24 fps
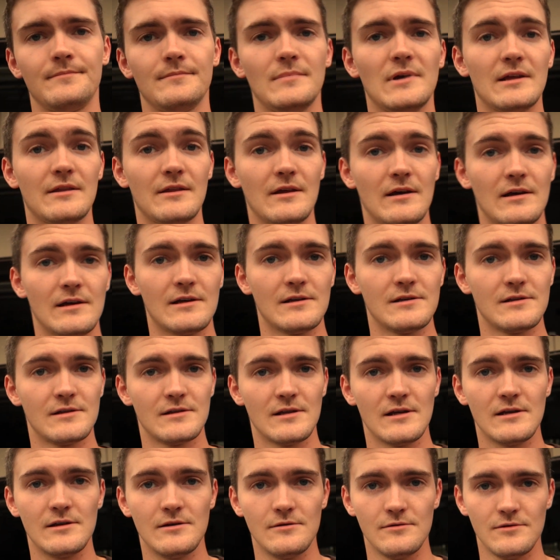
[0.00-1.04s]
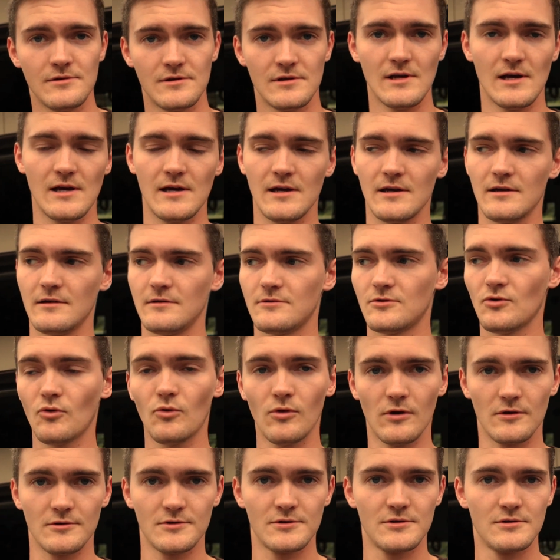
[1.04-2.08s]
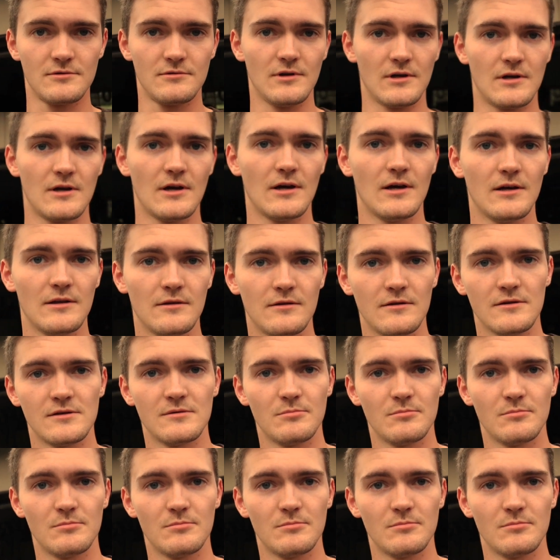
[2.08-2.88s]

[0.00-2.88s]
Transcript: Big thing is they used a torch to cut the